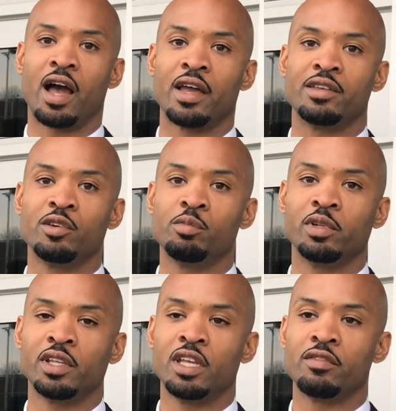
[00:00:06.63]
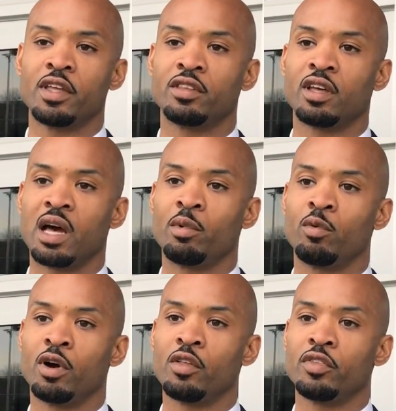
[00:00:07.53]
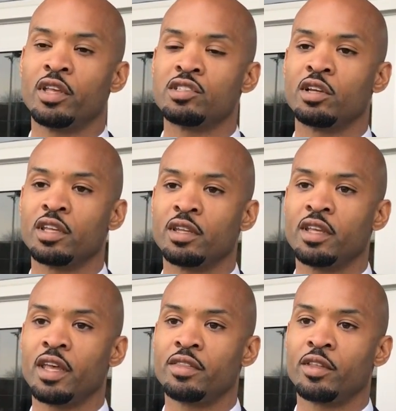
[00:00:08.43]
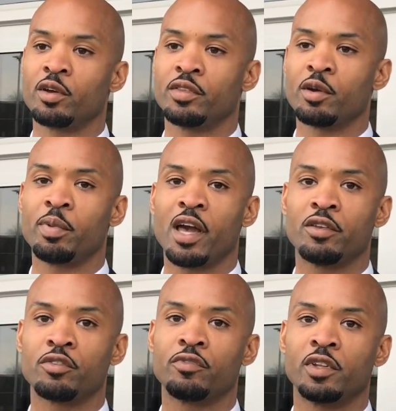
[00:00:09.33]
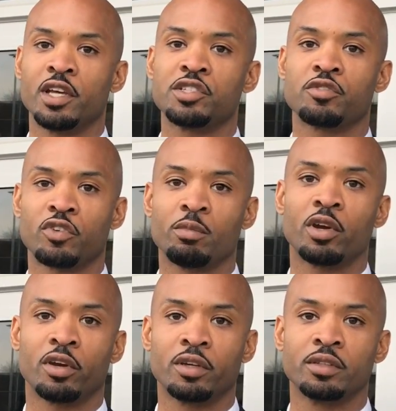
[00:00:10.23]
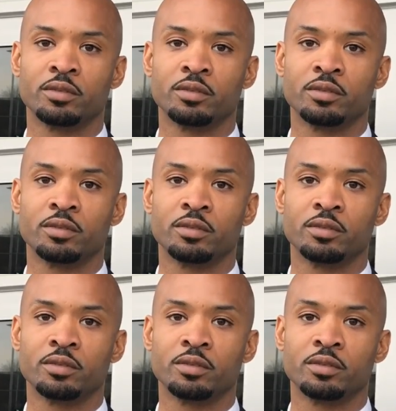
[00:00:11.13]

I do believe that the Commonwealth is looking to get their pound of flesh from her.